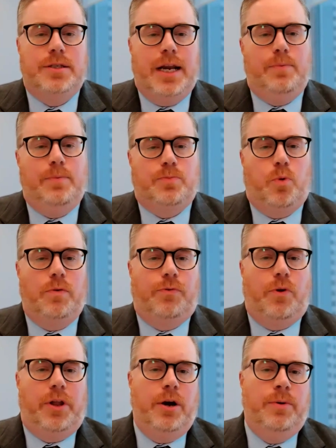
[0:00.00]
Today's
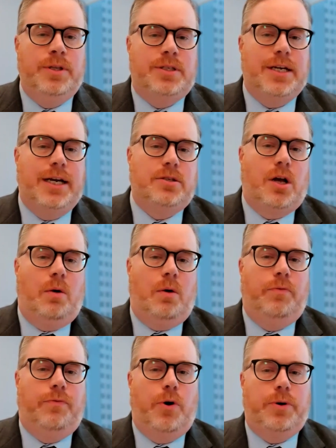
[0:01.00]
Portfolio Insights call
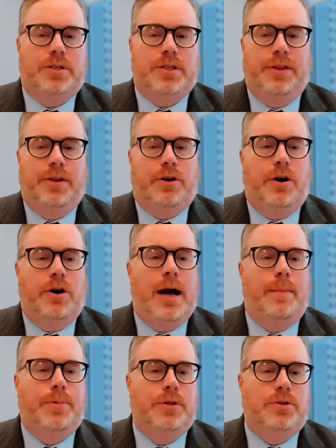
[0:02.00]
will focus on the
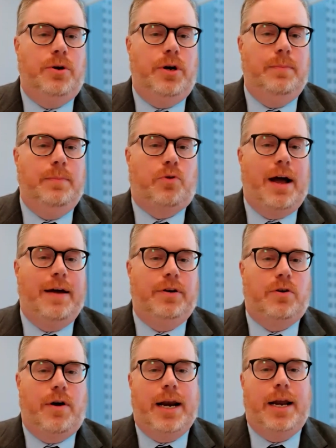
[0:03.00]
current opportunity in
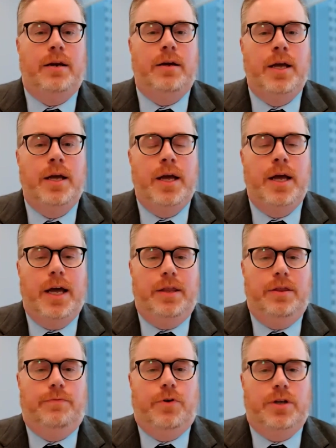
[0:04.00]
private credit
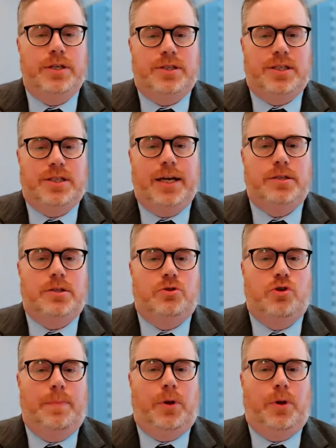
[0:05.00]
and the Virtus Sykes
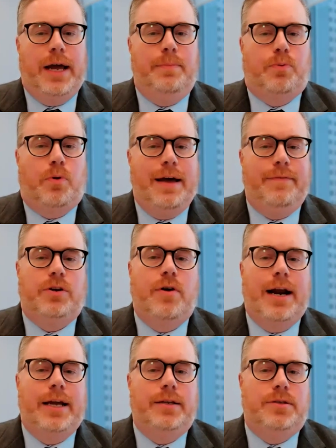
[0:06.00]
AAA Private
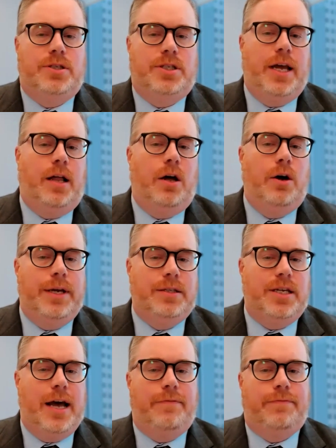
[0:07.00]
Credit CLO
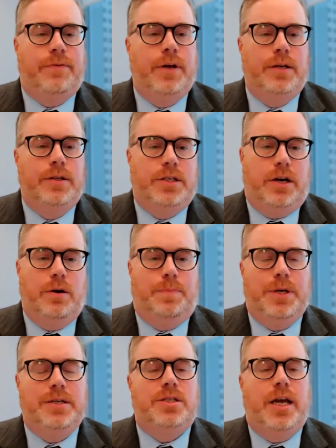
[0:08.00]
ETF, ticker
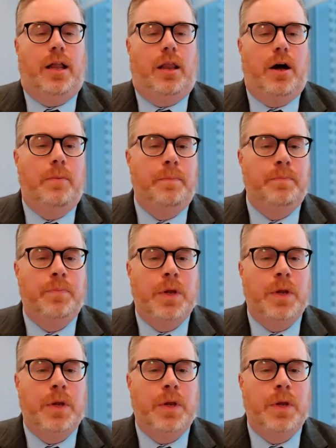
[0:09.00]
PCLO.